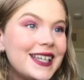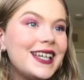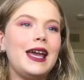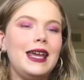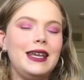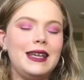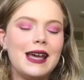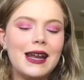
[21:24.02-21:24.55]
I
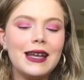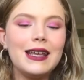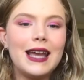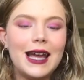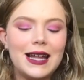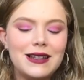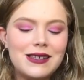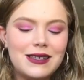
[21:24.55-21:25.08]
yet
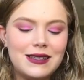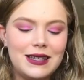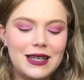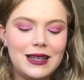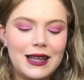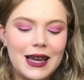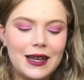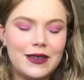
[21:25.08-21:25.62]
again see
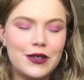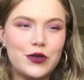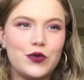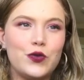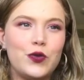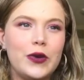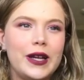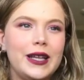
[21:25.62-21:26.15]
like this
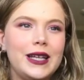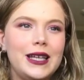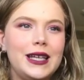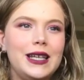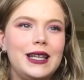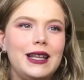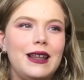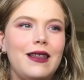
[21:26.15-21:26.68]

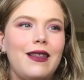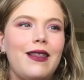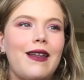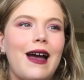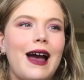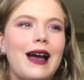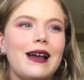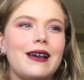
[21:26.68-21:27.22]
really
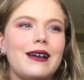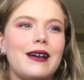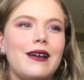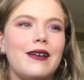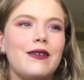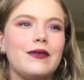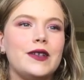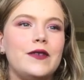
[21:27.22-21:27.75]
lack
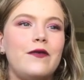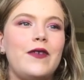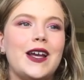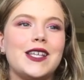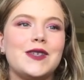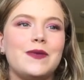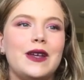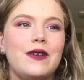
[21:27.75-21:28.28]
of
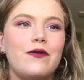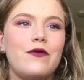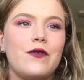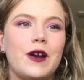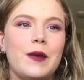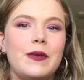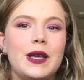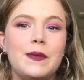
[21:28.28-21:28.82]
investment
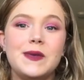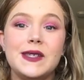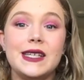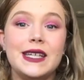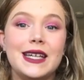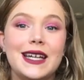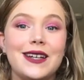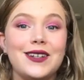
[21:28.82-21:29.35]
from
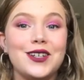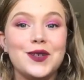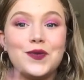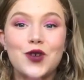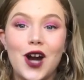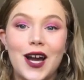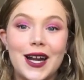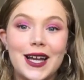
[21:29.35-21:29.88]
Ipsy and good
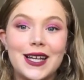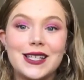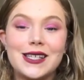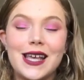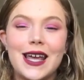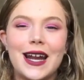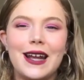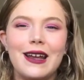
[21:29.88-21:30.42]
products.
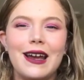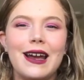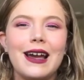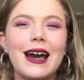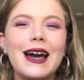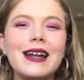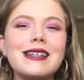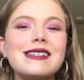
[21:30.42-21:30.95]
And I, I
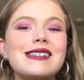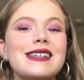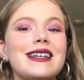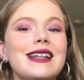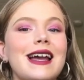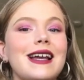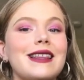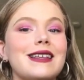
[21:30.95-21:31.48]
kind of see
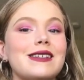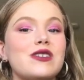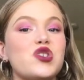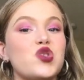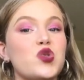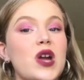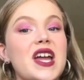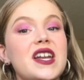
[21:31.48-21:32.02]
like this
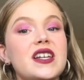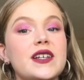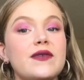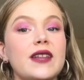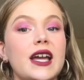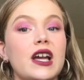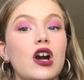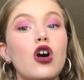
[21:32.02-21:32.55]
trend of
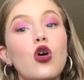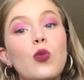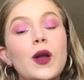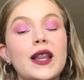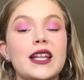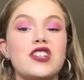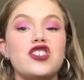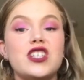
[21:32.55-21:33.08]
like, oh, well,
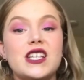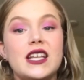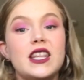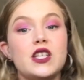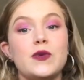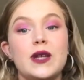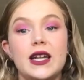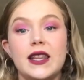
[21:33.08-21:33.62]
let's just get
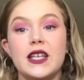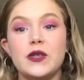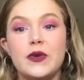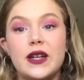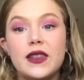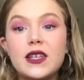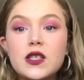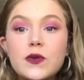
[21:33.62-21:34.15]
this one and this one
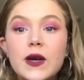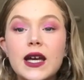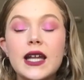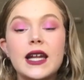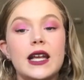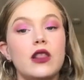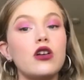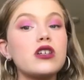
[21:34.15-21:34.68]
and this one.
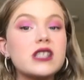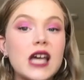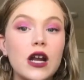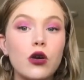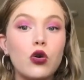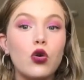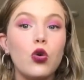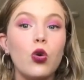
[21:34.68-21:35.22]
It looks kind
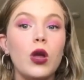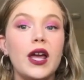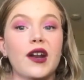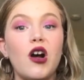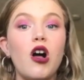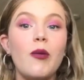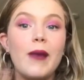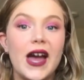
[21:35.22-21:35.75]
of cool. It
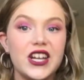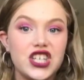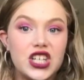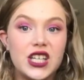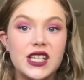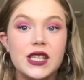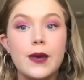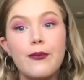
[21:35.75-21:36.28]
all
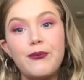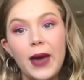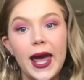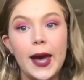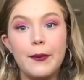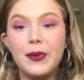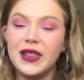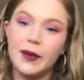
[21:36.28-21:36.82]
matches.
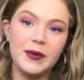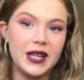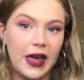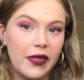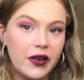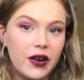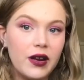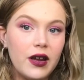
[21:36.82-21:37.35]
Bam, put them
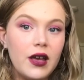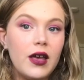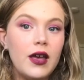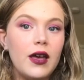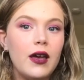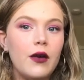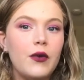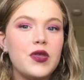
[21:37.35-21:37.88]
together
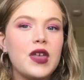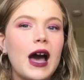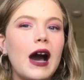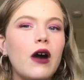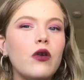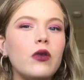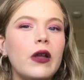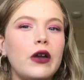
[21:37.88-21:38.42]

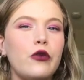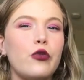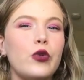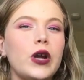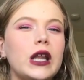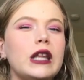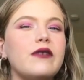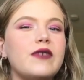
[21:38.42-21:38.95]
without like
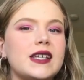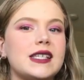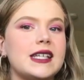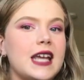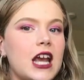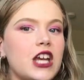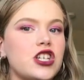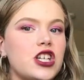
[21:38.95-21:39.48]
real
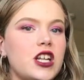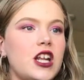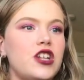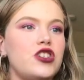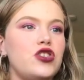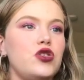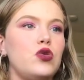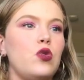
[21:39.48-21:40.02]
investigation
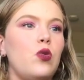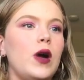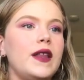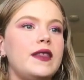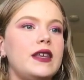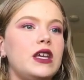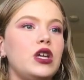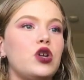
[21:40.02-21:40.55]
into what
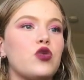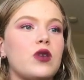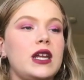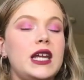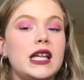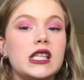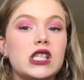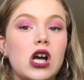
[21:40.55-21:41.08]
the
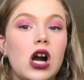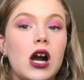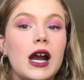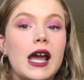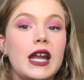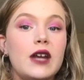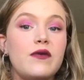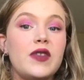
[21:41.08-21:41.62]
ingredients are
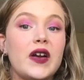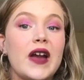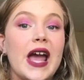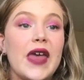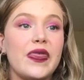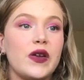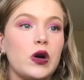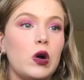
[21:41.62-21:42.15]
and if they're
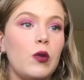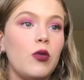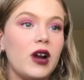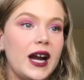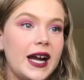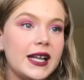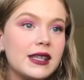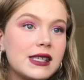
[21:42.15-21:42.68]
ethical
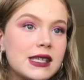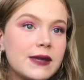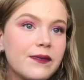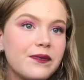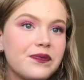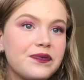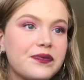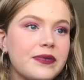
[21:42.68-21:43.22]
brands
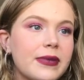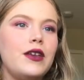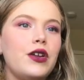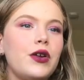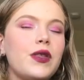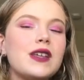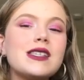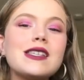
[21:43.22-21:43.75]
you
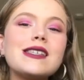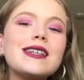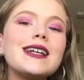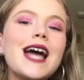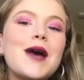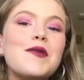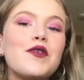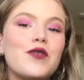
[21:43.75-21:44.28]
know, this is the
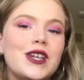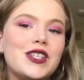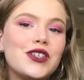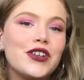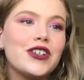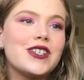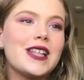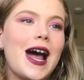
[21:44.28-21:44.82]
type of
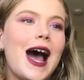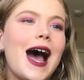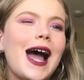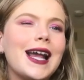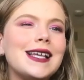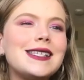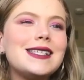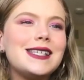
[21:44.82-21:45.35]
research that
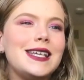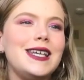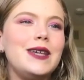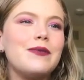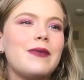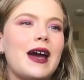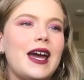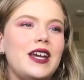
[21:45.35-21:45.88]
I see
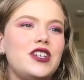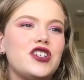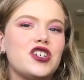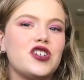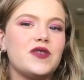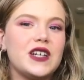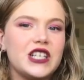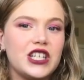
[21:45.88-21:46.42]
my
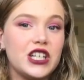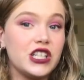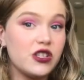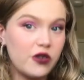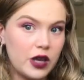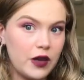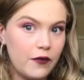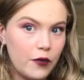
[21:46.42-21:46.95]
generation is
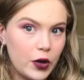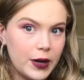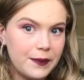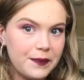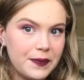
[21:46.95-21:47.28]
looking for.